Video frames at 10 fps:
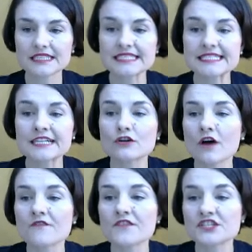Ticker
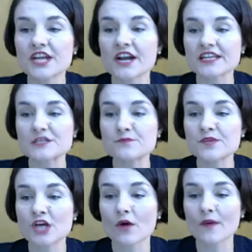of the share is
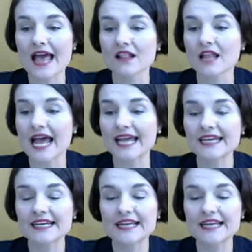POLA.